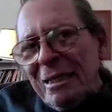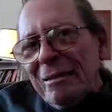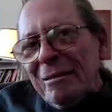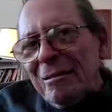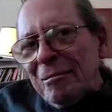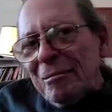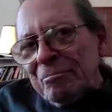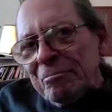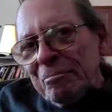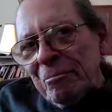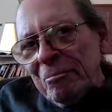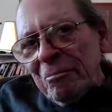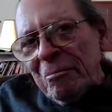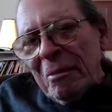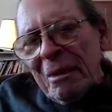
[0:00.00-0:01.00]
But
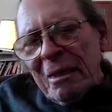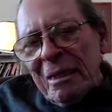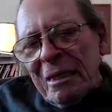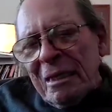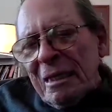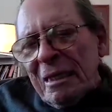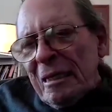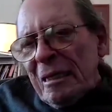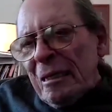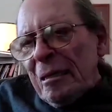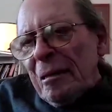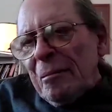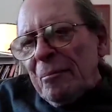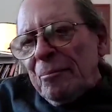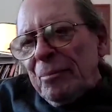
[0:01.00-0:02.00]

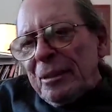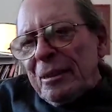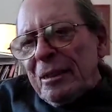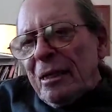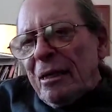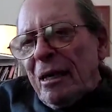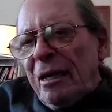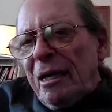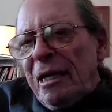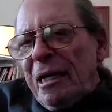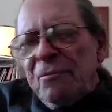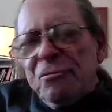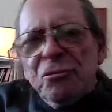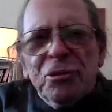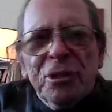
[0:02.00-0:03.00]
I
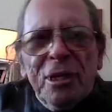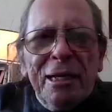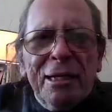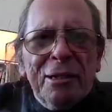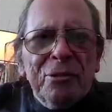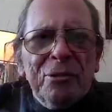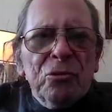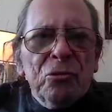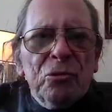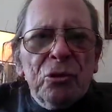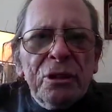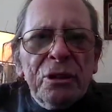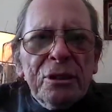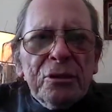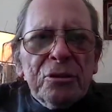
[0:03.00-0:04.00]
have sat in the
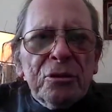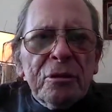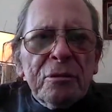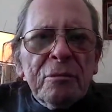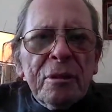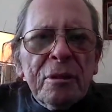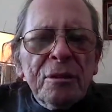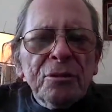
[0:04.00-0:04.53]
woods,